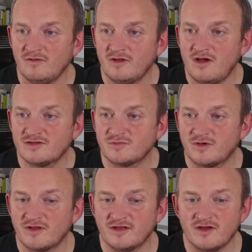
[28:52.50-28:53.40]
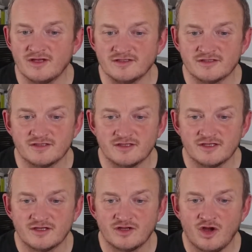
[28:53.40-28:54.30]
Last one of the night.
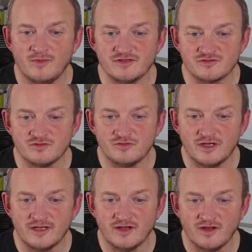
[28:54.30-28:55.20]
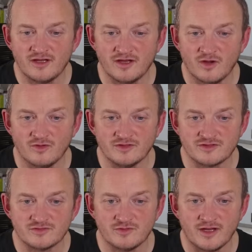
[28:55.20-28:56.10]
Comments draw, and then I can go and
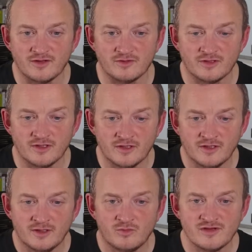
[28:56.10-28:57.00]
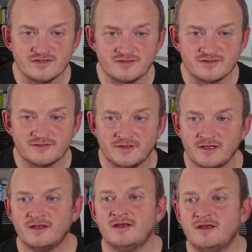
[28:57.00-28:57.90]
sort out presents
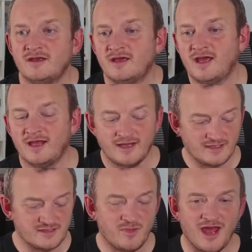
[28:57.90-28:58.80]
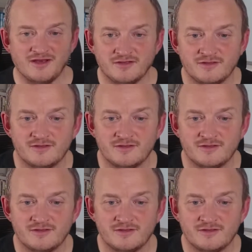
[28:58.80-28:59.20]
and get to bed.